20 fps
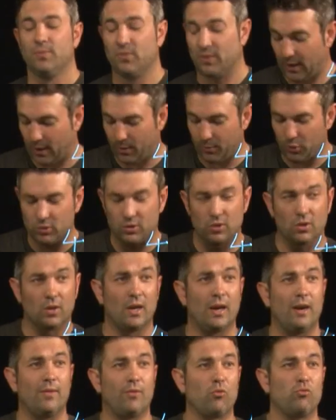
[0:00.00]
Now, I'm also going
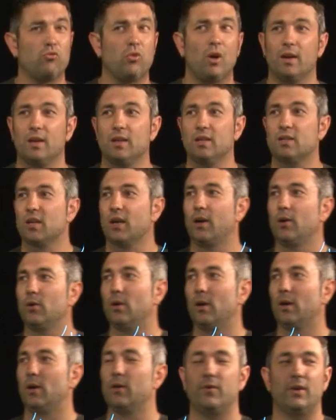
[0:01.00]
to have a running
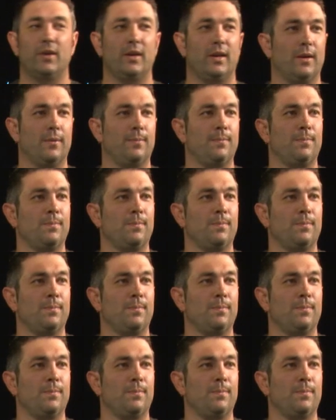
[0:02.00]
total over here.